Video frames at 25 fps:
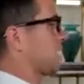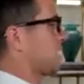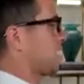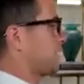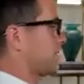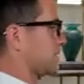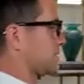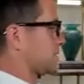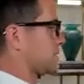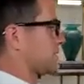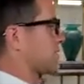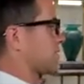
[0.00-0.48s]

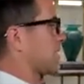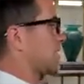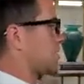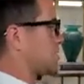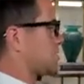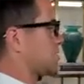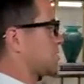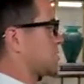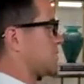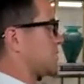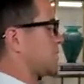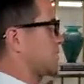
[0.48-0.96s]
This is how you
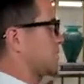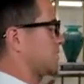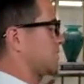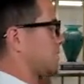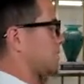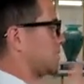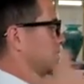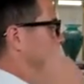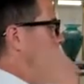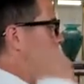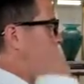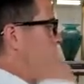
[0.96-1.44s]
should be
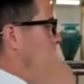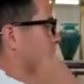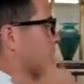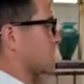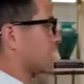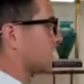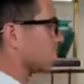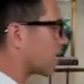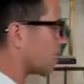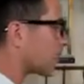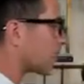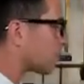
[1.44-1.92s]
sitting. A
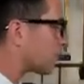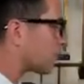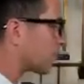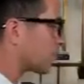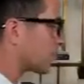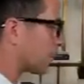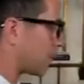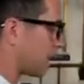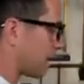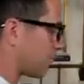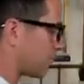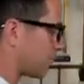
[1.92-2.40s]
lot of
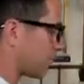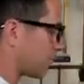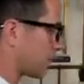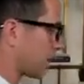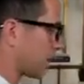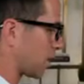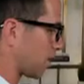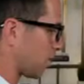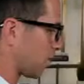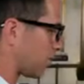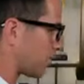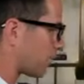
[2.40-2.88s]
people have what they
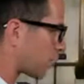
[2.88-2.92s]
call